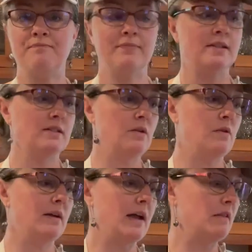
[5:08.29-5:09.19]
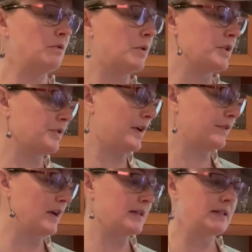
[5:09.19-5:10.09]
So a gallon works great
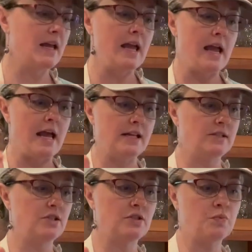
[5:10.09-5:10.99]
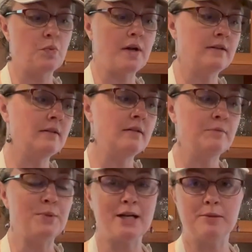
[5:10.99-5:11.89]
for us, and it's just one
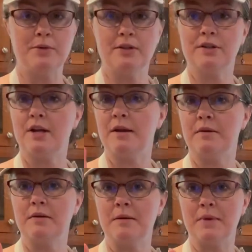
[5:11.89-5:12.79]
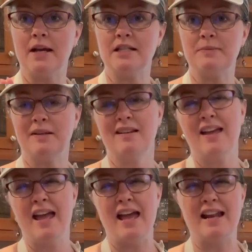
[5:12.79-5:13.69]
bodybuilder and my husband,
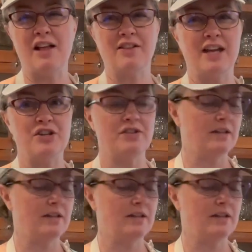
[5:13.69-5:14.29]
and I'll occasionally